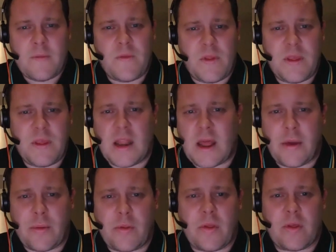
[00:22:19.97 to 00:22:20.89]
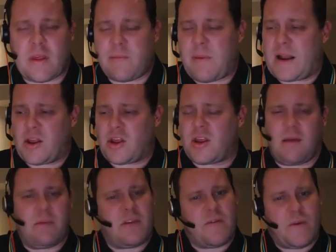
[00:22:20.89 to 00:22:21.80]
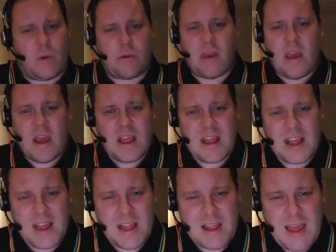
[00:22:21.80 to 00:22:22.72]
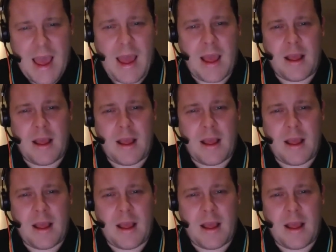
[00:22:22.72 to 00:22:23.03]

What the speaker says: the Spanish team's fault. That